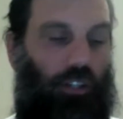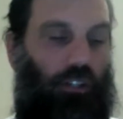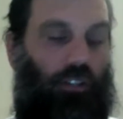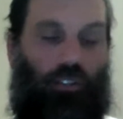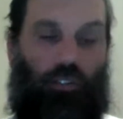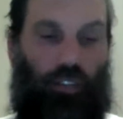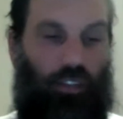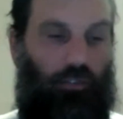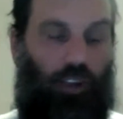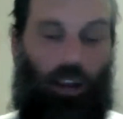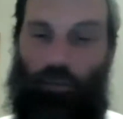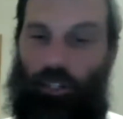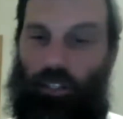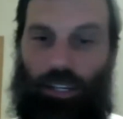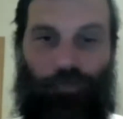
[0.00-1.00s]
just the
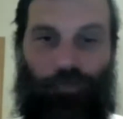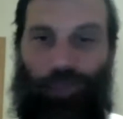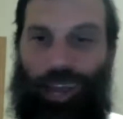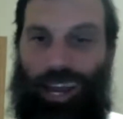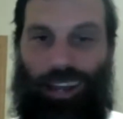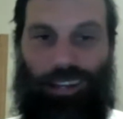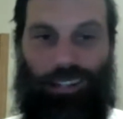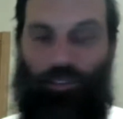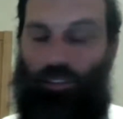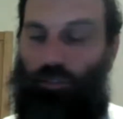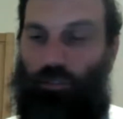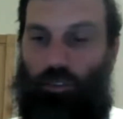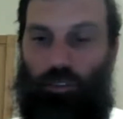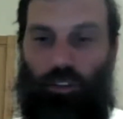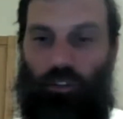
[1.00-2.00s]
environmental impact of the
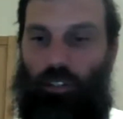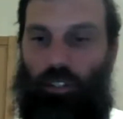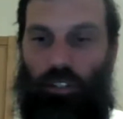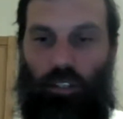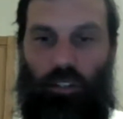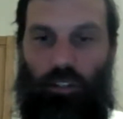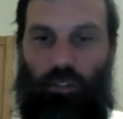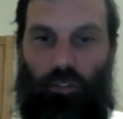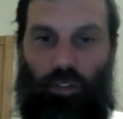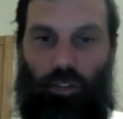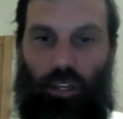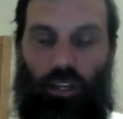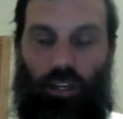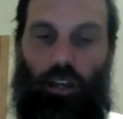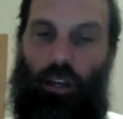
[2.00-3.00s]
food service
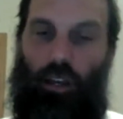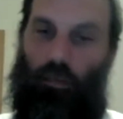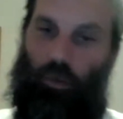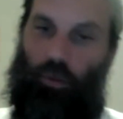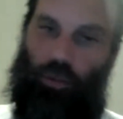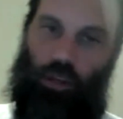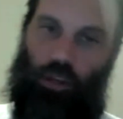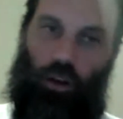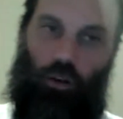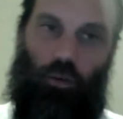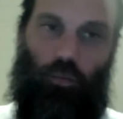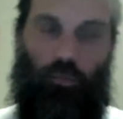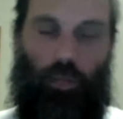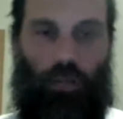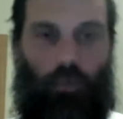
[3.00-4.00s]
industry, both at
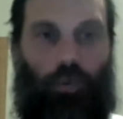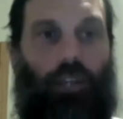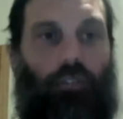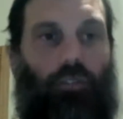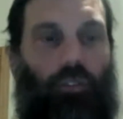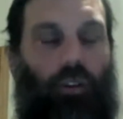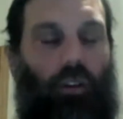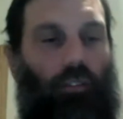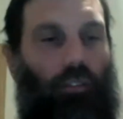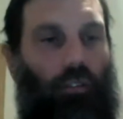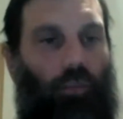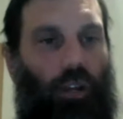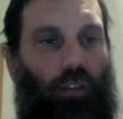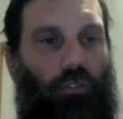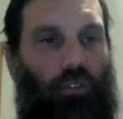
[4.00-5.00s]
home but at restaurants. In
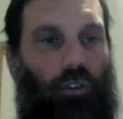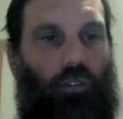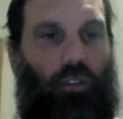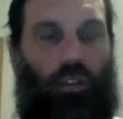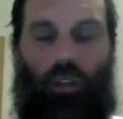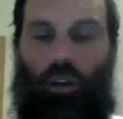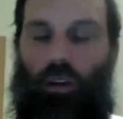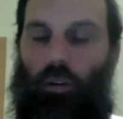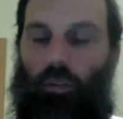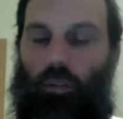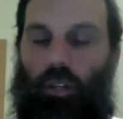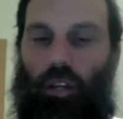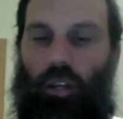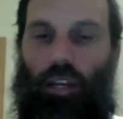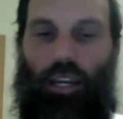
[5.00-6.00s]
restaurants
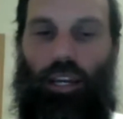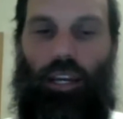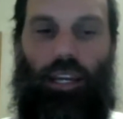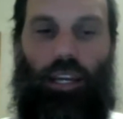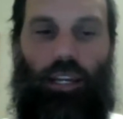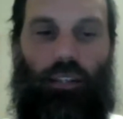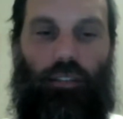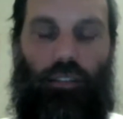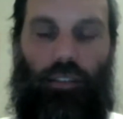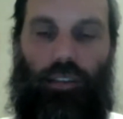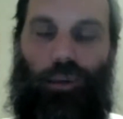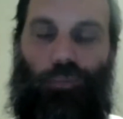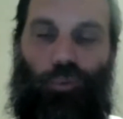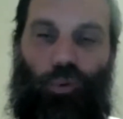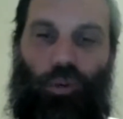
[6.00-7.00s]
alone, it is the
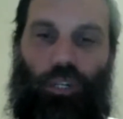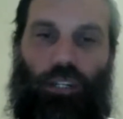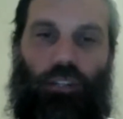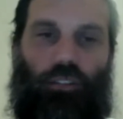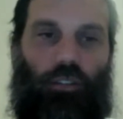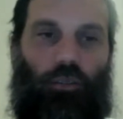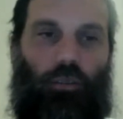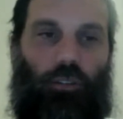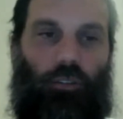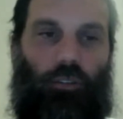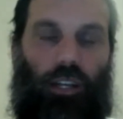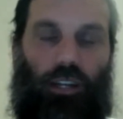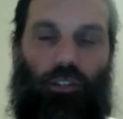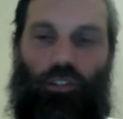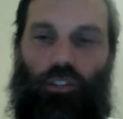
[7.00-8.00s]
#1 consumer of
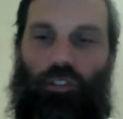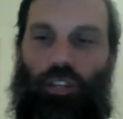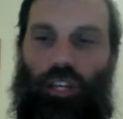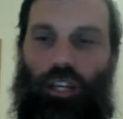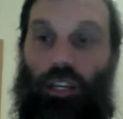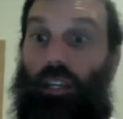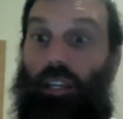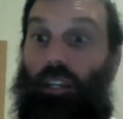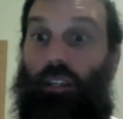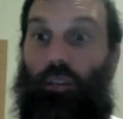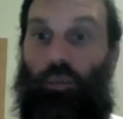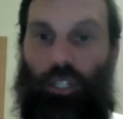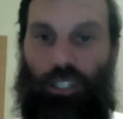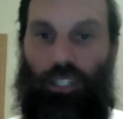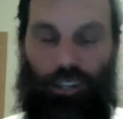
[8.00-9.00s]
electricity in the
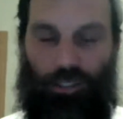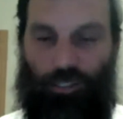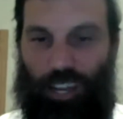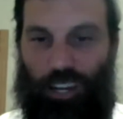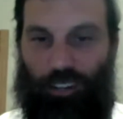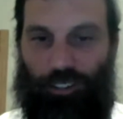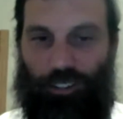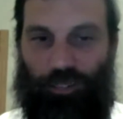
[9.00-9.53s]
retail sector.